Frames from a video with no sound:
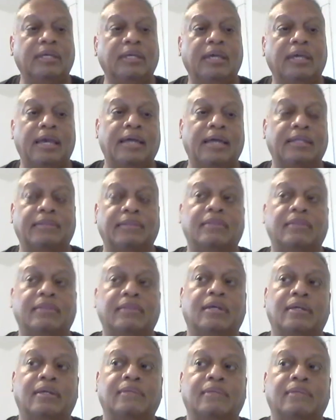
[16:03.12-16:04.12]
and
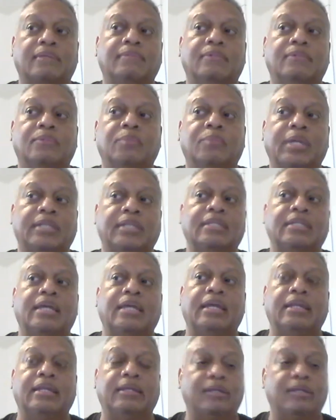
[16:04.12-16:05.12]
the
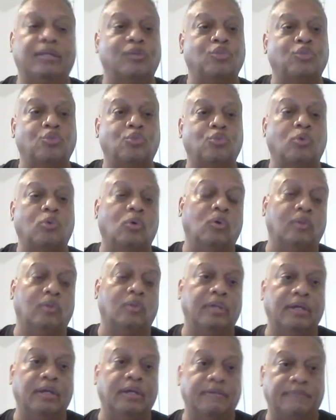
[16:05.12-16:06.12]
maintaining
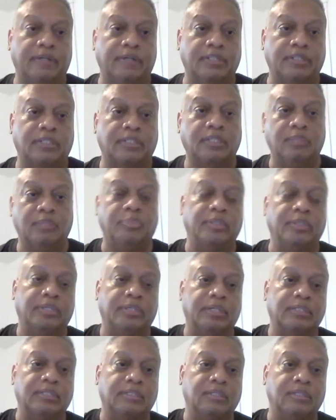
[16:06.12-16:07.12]
control of us, keeping
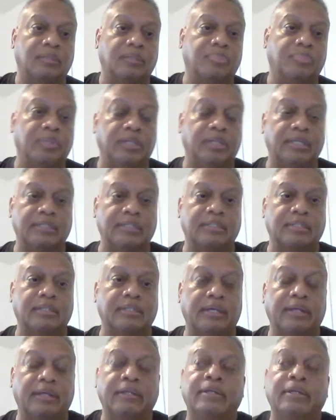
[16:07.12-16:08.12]
us in a place
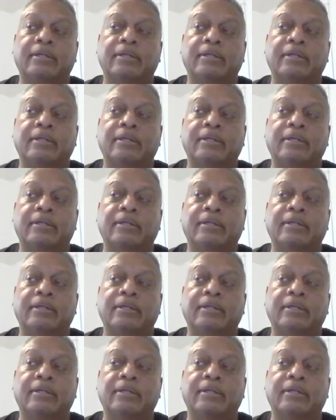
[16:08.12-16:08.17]
that